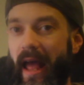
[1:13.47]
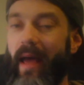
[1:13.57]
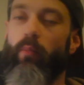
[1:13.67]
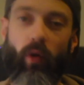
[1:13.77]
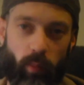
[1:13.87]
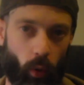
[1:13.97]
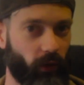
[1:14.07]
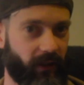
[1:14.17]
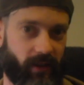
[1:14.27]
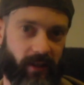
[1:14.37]
And more
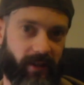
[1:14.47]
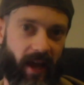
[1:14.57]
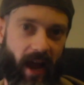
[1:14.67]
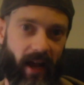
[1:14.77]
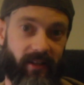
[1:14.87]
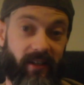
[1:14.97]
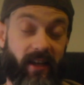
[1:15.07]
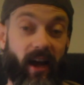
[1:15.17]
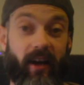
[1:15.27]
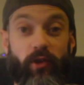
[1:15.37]
importantly than that,
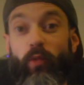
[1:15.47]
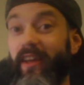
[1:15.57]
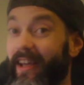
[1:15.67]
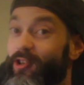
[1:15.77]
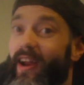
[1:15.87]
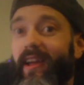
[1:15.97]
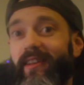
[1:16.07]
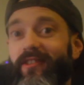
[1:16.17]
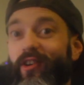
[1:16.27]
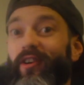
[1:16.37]
you can get your
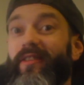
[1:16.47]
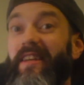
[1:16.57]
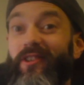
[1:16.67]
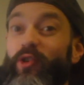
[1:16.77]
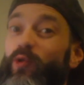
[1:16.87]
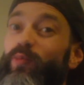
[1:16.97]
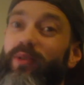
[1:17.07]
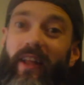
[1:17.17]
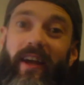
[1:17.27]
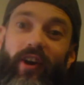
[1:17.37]
hands on the
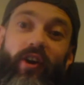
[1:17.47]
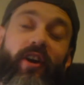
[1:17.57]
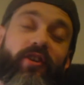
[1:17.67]
2-player